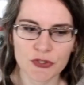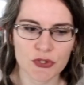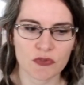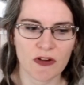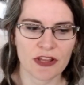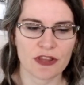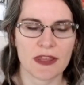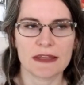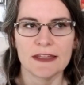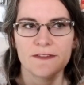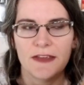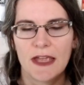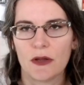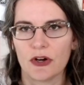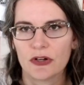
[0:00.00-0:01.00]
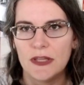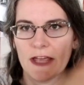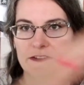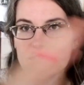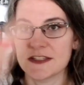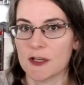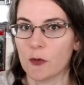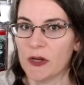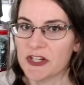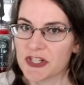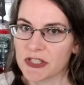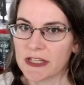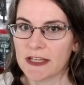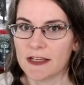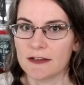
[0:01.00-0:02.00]
So rather than living out her life
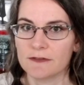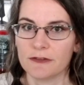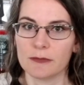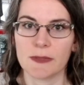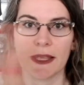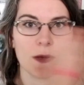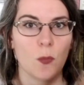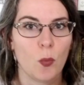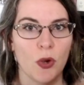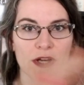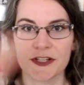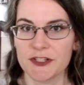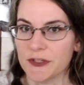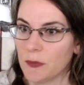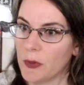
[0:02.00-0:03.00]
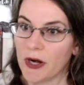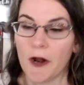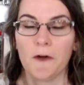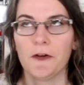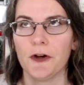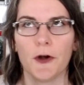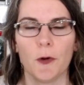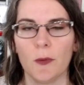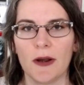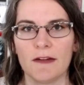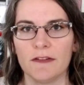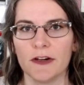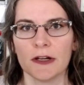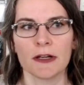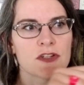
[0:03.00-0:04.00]
sequentially from like 1 to 100 or whatever,